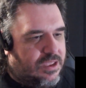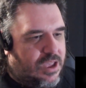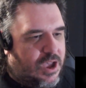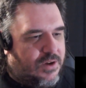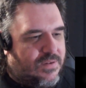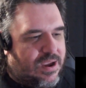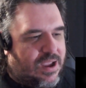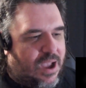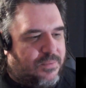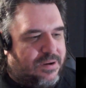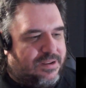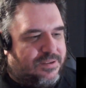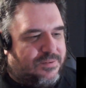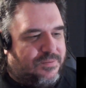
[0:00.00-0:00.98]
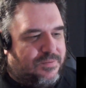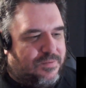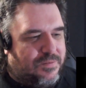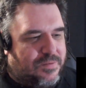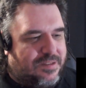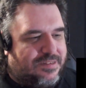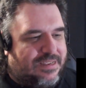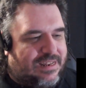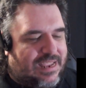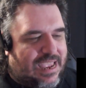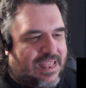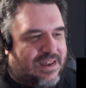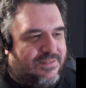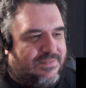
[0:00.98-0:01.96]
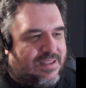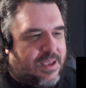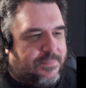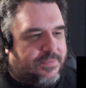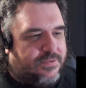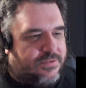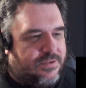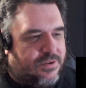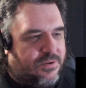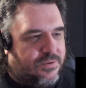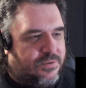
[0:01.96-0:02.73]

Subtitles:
All right, we want to see the end of the episode.